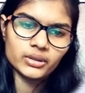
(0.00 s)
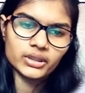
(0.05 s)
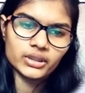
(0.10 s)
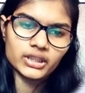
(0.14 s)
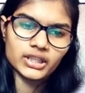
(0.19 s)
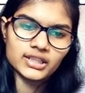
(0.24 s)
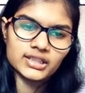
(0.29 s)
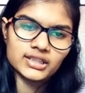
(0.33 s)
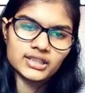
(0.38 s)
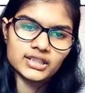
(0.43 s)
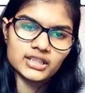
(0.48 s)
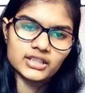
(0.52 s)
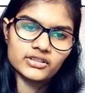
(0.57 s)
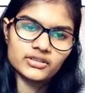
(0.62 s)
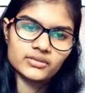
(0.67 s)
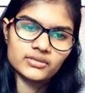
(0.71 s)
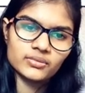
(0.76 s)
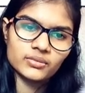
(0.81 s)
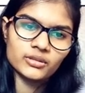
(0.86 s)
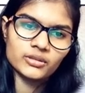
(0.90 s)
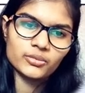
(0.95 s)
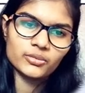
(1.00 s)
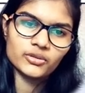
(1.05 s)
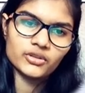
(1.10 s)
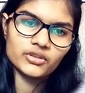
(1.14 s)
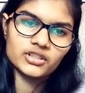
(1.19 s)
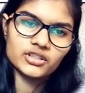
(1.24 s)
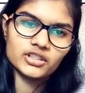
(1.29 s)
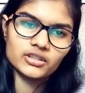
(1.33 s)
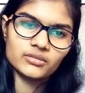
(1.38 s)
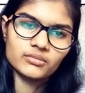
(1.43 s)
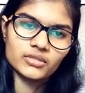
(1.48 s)
okay, that's s1
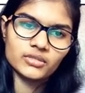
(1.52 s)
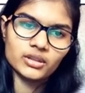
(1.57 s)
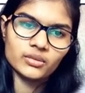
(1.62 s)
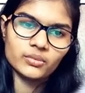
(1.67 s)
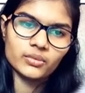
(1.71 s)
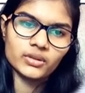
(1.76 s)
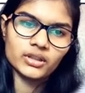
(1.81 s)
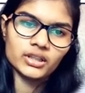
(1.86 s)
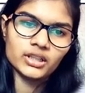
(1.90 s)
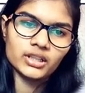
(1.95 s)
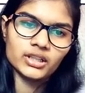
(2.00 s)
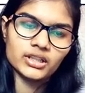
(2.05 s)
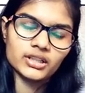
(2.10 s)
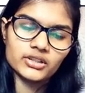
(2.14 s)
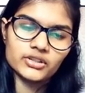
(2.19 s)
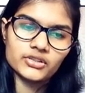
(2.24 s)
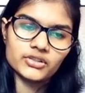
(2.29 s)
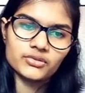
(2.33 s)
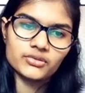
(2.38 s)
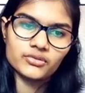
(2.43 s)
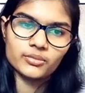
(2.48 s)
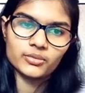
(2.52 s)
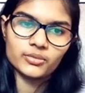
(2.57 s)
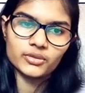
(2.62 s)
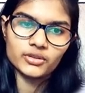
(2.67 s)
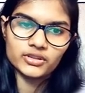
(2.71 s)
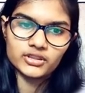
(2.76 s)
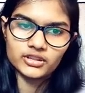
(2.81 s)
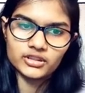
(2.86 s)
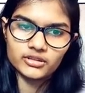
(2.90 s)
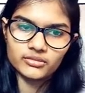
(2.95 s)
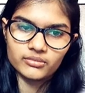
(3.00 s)
upon sigma 1 and s2
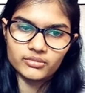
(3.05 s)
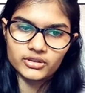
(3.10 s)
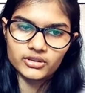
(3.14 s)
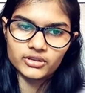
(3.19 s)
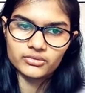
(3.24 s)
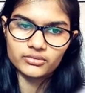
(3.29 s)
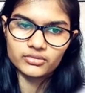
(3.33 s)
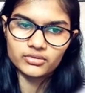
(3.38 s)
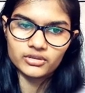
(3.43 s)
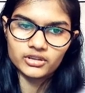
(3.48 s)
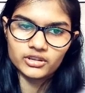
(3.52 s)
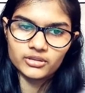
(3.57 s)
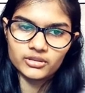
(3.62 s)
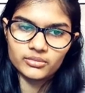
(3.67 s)
upon sigma 2.